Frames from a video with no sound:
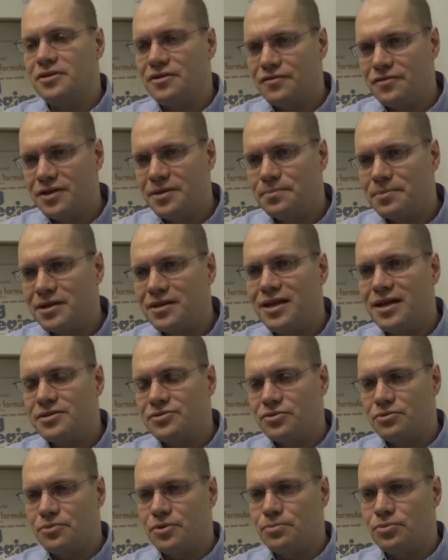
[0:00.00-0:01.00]
and a flipped
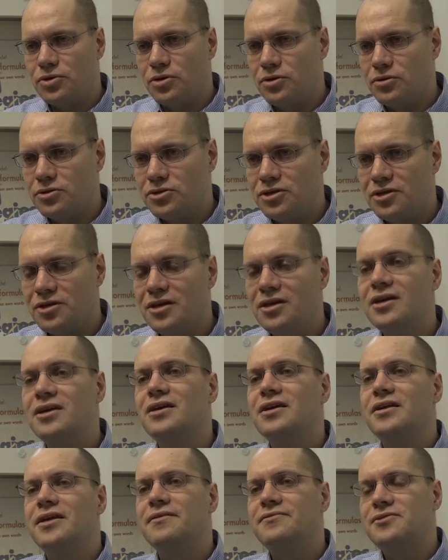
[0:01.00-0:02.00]
classroom approach
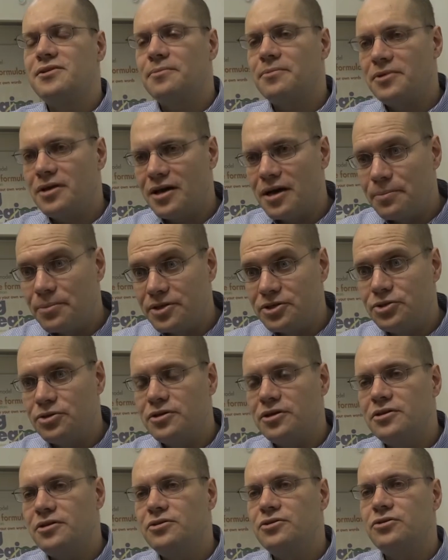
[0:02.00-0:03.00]
gives them the
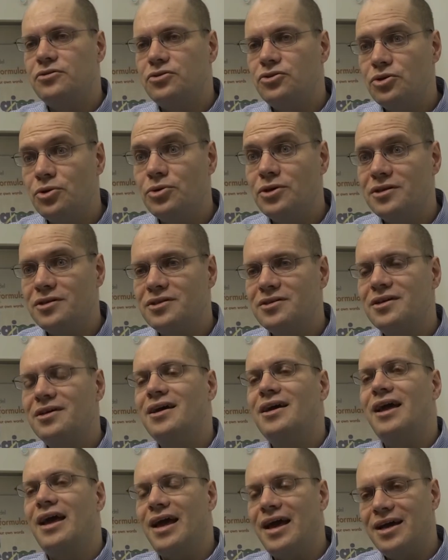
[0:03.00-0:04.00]
opportunity to do it
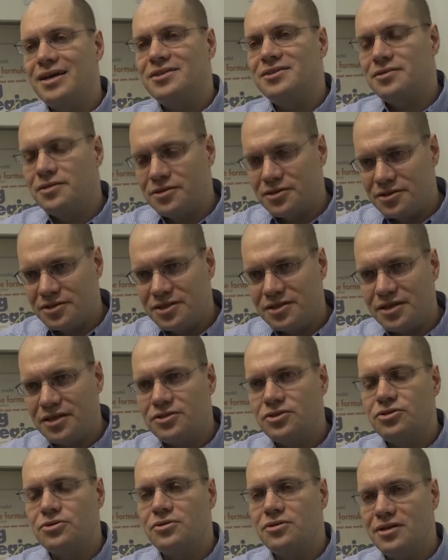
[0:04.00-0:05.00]
as their
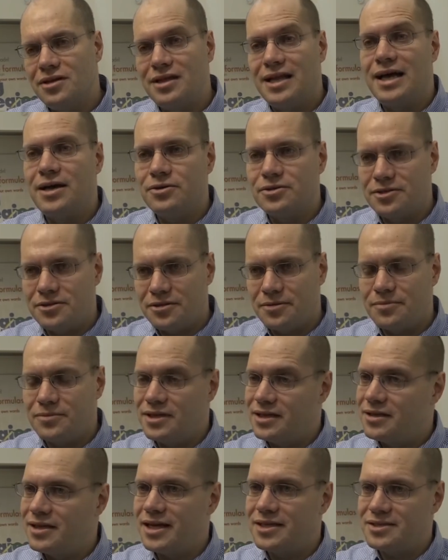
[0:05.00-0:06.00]
schedule allows them,
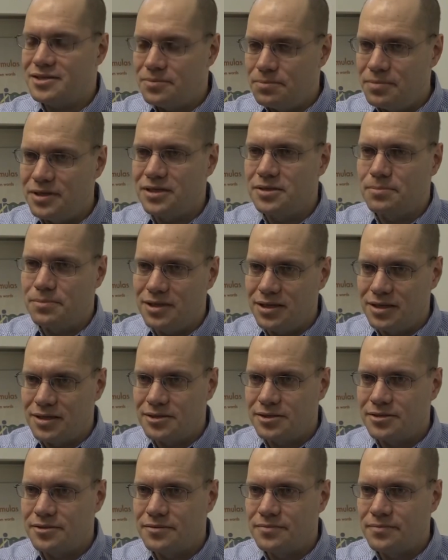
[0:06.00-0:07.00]
and that's a big
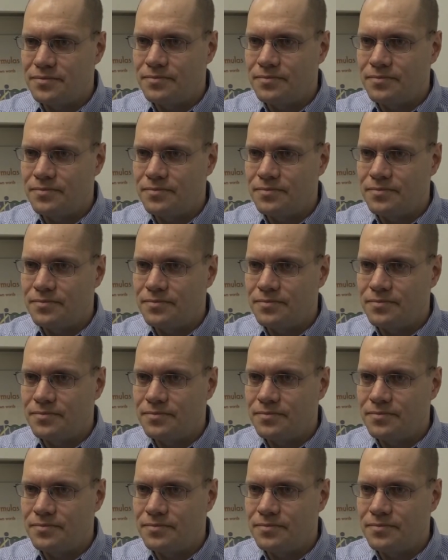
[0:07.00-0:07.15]
plus.